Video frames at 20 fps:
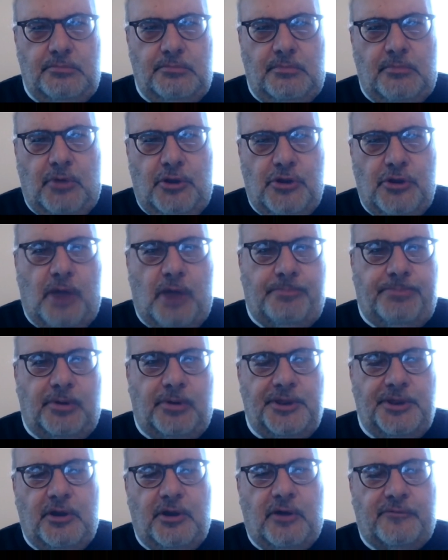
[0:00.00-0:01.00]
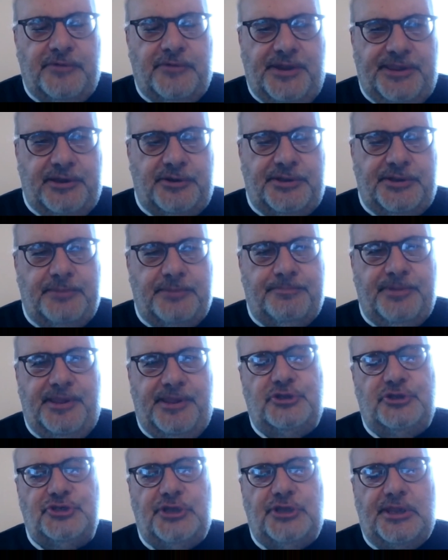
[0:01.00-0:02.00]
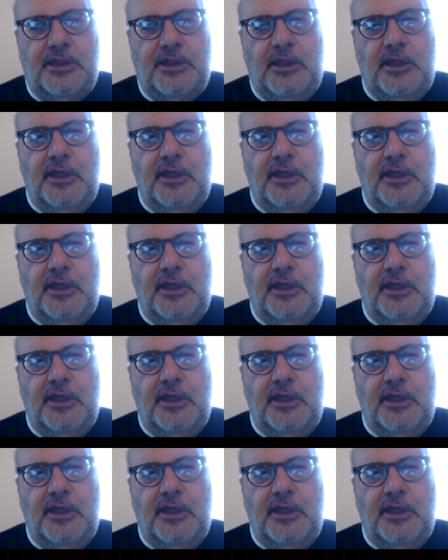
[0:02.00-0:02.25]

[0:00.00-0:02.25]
monopoly over certain positions.